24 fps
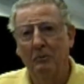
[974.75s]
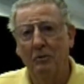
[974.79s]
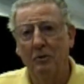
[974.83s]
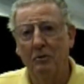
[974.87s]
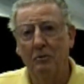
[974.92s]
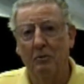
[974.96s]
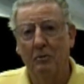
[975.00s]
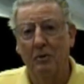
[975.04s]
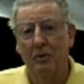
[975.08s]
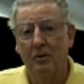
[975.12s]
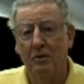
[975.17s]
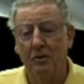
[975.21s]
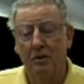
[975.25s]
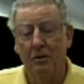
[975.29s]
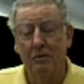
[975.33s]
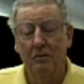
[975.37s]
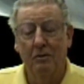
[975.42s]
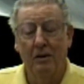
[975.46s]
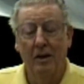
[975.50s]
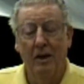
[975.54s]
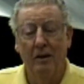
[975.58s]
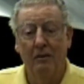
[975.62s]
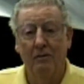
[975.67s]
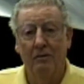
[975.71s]
which was
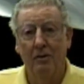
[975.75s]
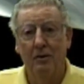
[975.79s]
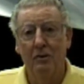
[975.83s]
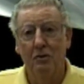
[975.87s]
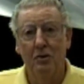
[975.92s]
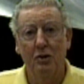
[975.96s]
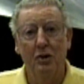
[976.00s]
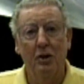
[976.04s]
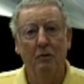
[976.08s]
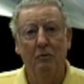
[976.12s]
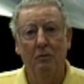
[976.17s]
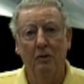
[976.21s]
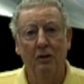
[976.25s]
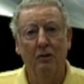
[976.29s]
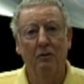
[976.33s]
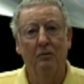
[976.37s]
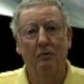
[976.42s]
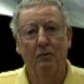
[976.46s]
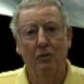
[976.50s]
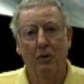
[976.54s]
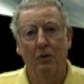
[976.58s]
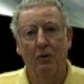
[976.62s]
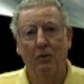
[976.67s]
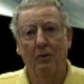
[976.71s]
just kind of a gee
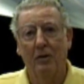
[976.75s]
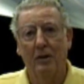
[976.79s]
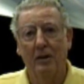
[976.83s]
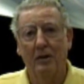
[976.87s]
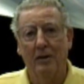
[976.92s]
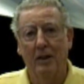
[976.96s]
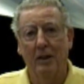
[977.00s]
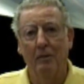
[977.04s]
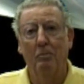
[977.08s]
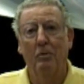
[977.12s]
whiz photo that